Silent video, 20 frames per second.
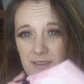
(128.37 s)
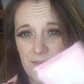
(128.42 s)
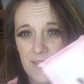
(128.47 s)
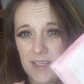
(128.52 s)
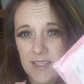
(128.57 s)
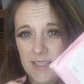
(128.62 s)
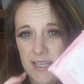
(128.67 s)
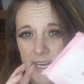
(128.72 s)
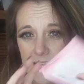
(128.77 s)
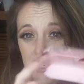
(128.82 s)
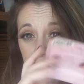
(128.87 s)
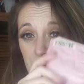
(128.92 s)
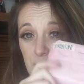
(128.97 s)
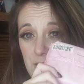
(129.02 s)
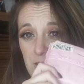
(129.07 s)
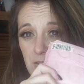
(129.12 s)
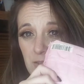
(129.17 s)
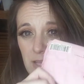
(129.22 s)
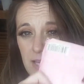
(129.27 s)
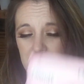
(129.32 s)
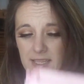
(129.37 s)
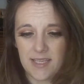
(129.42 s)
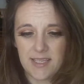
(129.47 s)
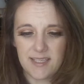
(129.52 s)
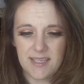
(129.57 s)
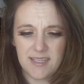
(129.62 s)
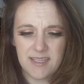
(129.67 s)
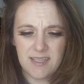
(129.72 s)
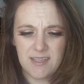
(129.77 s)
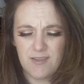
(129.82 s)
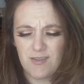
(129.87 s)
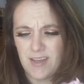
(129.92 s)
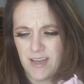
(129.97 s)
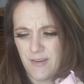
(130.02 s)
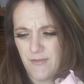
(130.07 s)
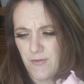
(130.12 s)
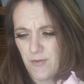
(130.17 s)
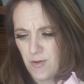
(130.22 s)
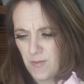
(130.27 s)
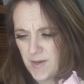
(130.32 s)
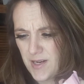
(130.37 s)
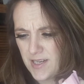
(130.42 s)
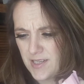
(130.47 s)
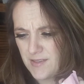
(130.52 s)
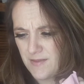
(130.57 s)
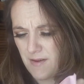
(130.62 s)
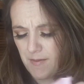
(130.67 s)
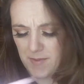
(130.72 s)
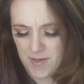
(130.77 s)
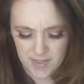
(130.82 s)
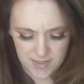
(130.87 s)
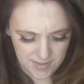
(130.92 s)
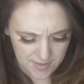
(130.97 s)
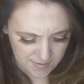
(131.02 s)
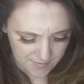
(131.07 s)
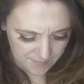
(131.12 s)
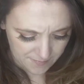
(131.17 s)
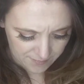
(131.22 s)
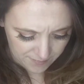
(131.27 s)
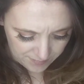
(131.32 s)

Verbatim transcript: and stuff like that. So I do like these. I think they're like four bucks, five bucks.